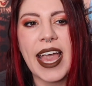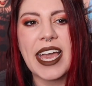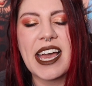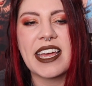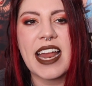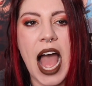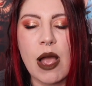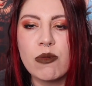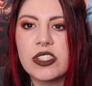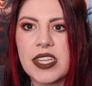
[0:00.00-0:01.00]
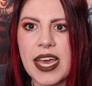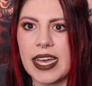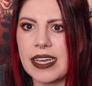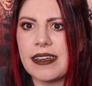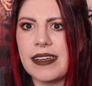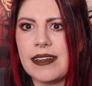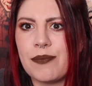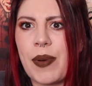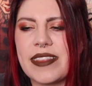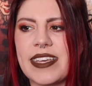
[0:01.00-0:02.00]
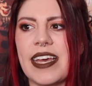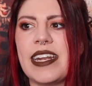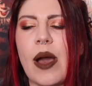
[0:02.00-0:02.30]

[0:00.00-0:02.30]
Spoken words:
And I was like, by the end,